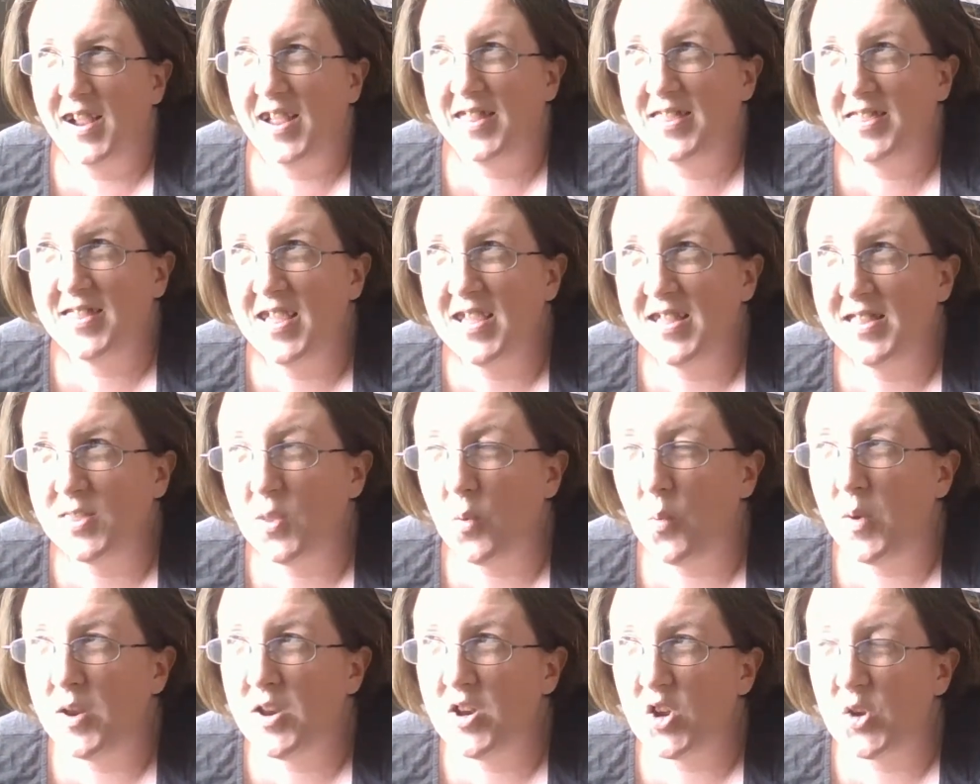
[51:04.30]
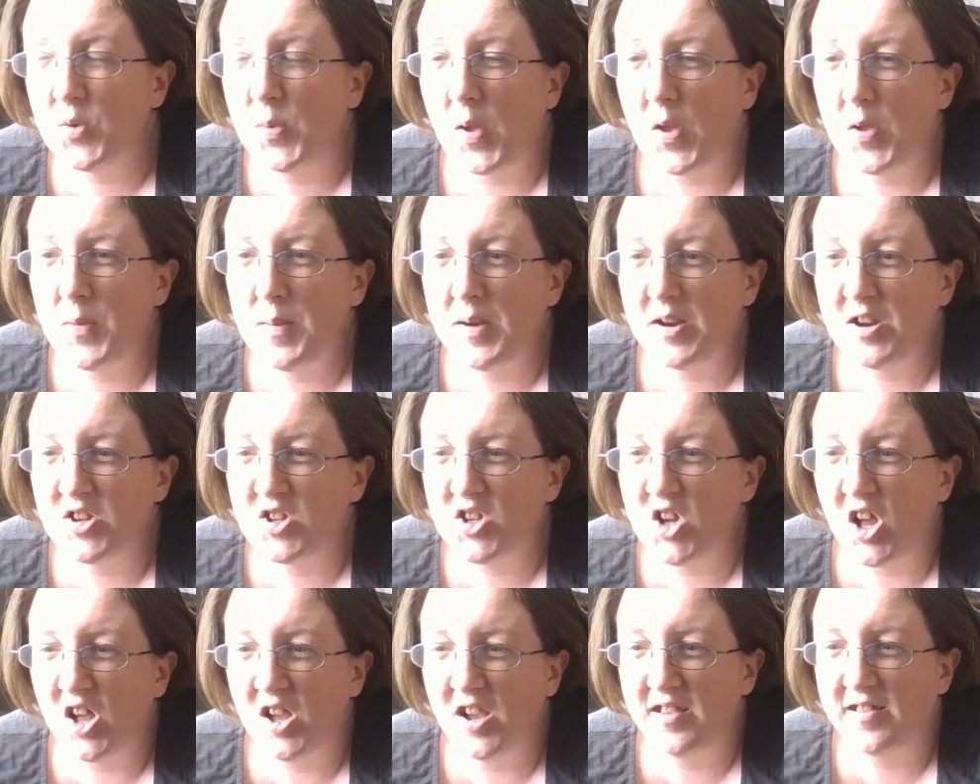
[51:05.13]
I think the window is probably about
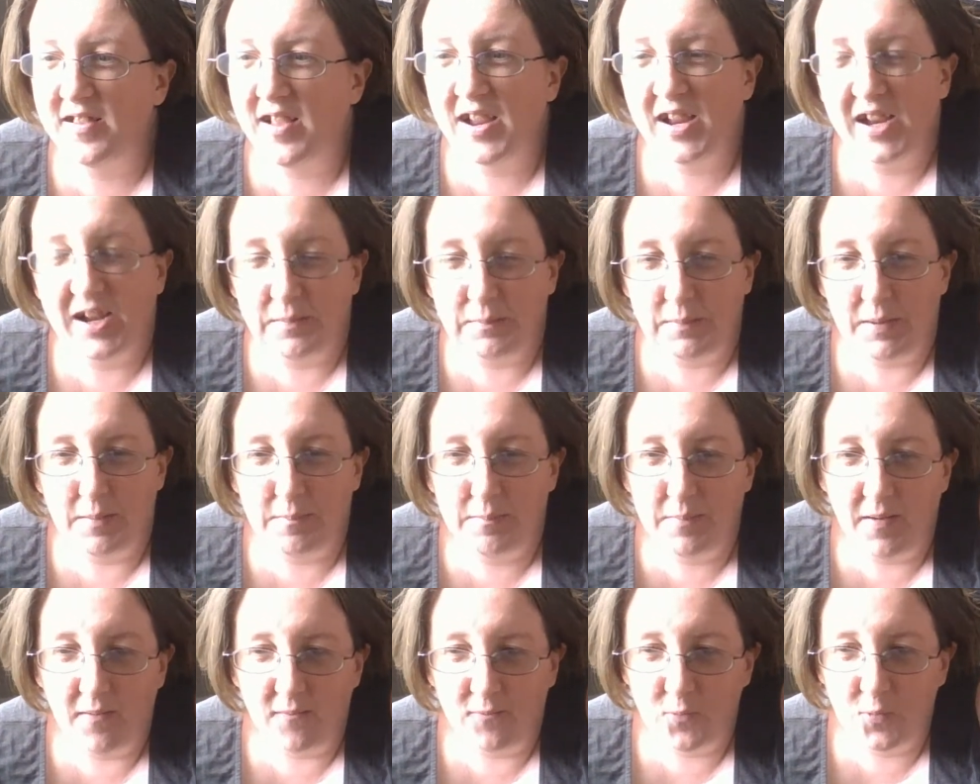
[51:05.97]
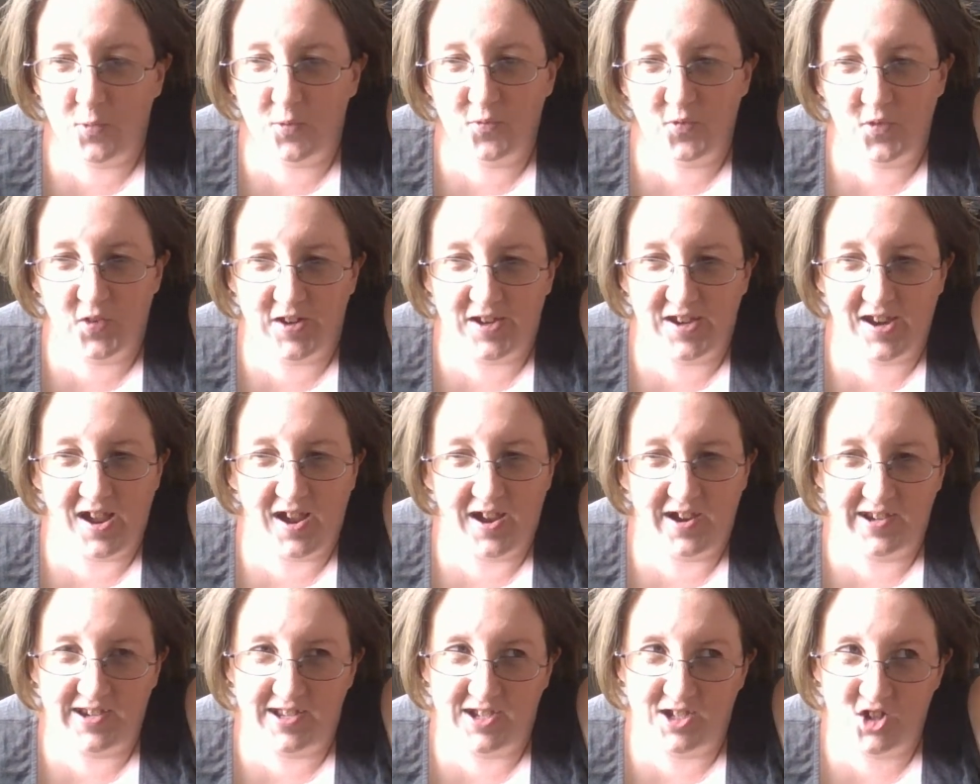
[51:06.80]
as tall as I am, and I'm about
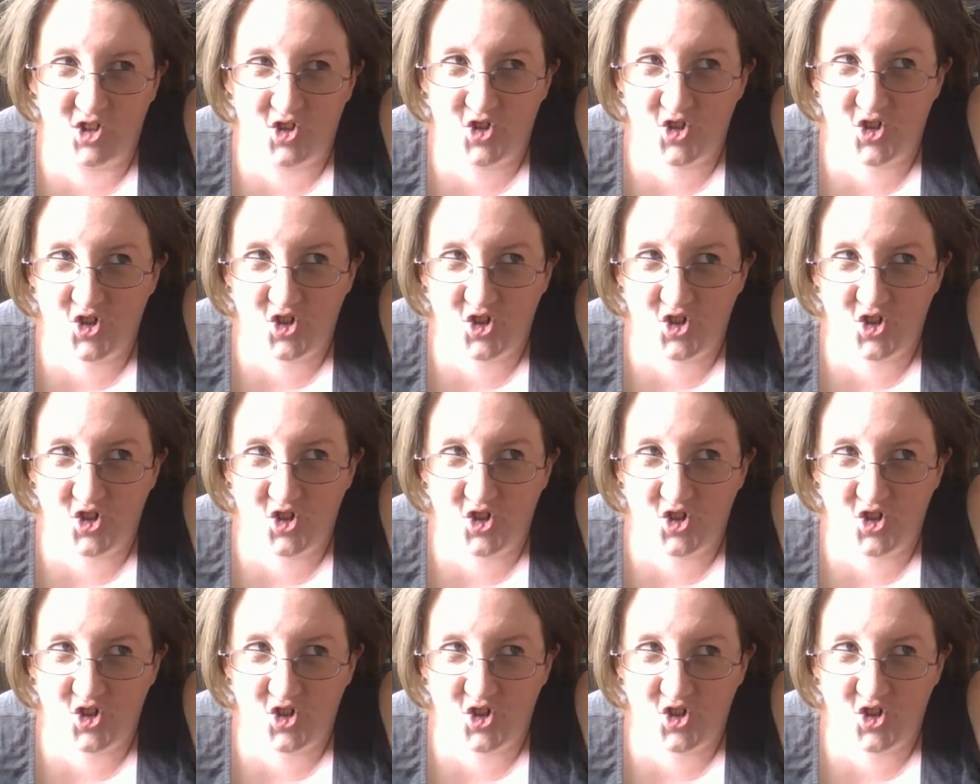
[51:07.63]
4'9"